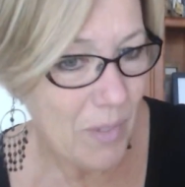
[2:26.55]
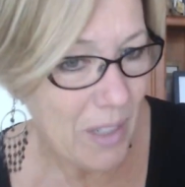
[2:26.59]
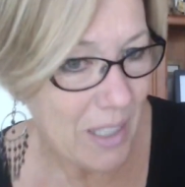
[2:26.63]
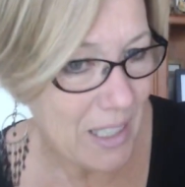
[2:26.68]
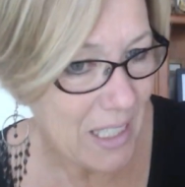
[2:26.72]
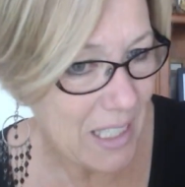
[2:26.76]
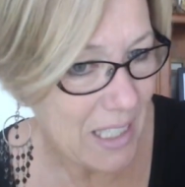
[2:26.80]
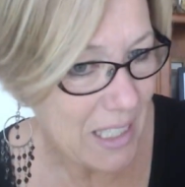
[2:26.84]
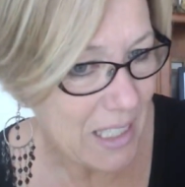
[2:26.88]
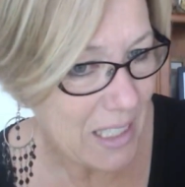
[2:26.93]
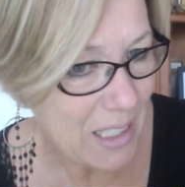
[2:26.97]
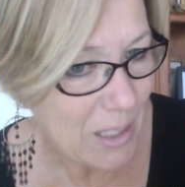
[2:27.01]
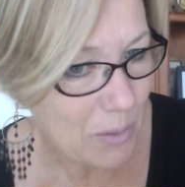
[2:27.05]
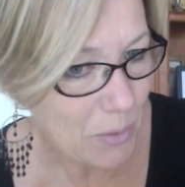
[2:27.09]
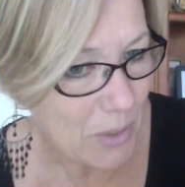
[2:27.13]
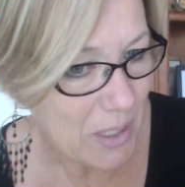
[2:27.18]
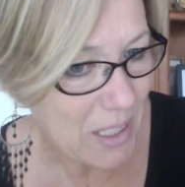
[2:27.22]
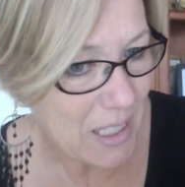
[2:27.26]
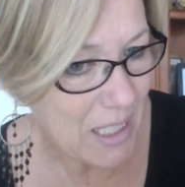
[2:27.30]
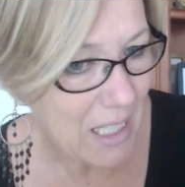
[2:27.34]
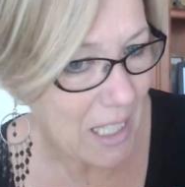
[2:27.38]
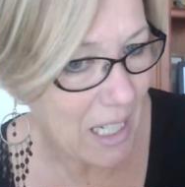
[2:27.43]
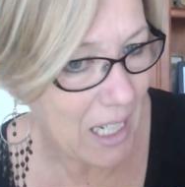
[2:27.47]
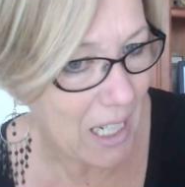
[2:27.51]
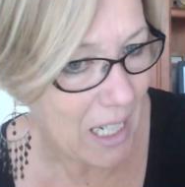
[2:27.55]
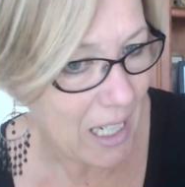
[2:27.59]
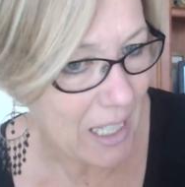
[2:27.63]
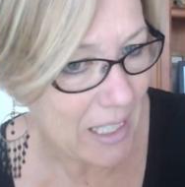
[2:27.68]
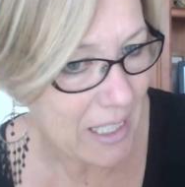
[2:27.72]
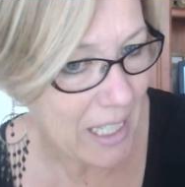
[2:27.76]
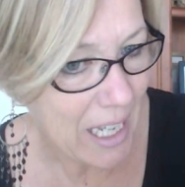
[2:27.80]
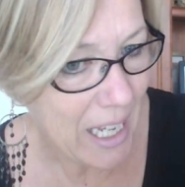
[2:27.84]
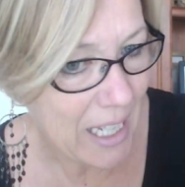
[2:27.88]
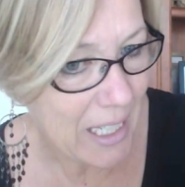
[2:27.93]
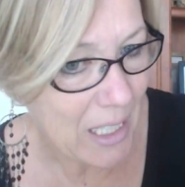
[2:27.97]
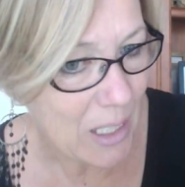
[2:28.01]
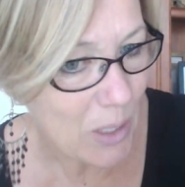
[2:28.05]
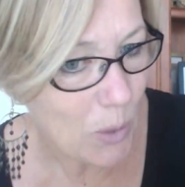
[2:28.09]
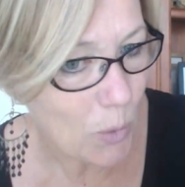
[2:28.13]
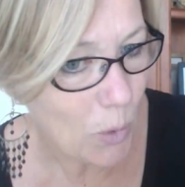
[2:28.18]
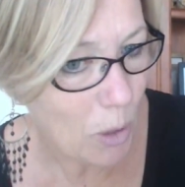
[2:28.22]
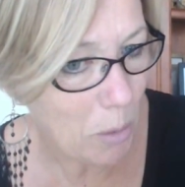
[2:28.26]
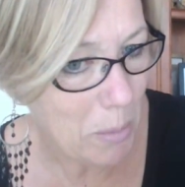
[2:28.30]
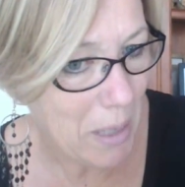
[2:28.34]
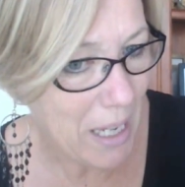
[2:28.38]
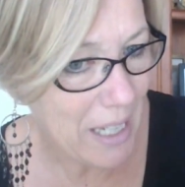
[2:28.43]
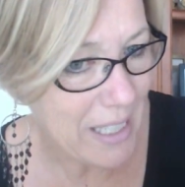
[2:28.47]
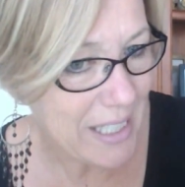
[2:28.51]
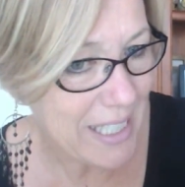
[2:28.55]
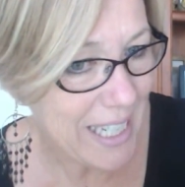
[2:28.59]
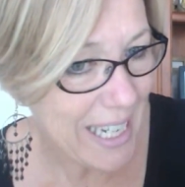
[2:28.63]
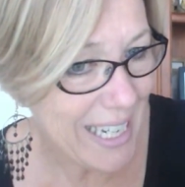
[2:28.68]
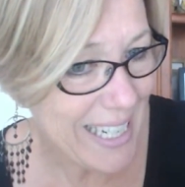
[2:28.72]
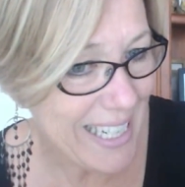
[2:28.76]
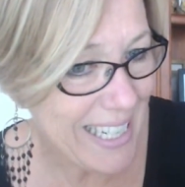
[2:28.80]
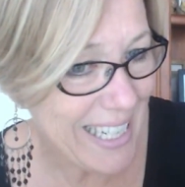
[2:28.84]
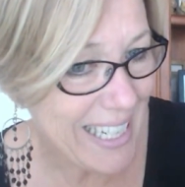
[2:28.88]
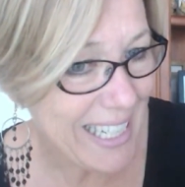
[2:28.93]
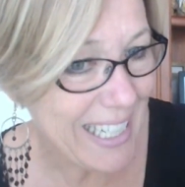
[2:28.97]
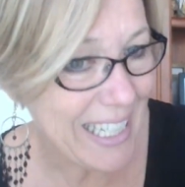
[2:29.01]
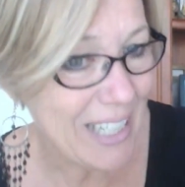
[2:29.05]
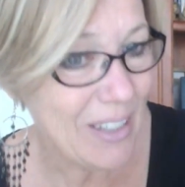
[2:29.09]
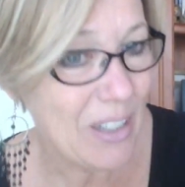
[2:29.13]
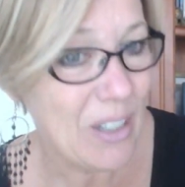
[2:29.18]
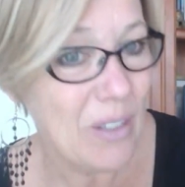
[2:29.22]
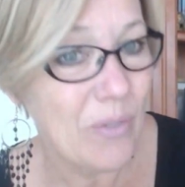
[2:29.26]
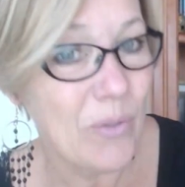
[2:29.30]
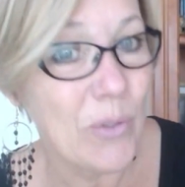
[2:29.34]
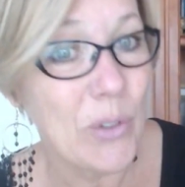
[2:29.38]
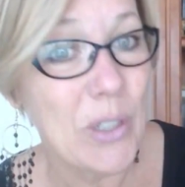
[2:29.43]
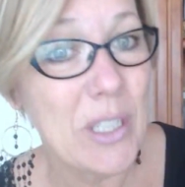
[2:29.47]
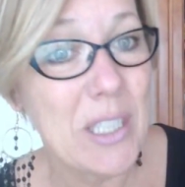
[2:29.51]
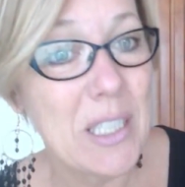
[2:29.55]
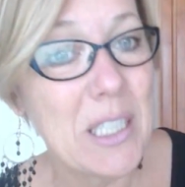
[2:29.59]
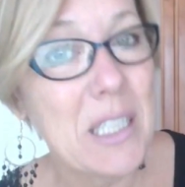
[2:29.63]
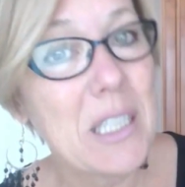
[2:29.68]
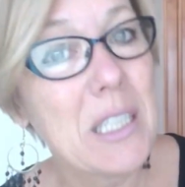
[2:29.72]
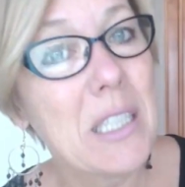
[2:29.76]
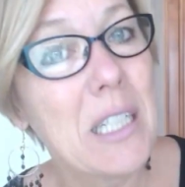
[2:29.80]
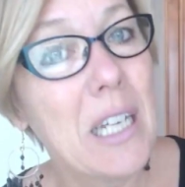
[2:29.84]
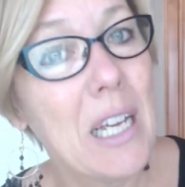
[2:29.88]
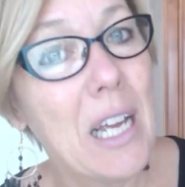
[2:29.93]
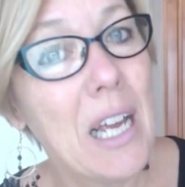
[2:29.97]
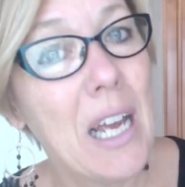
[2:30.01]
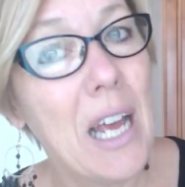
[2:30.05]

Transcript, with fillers: This is the risk card, and it's all about taking risks.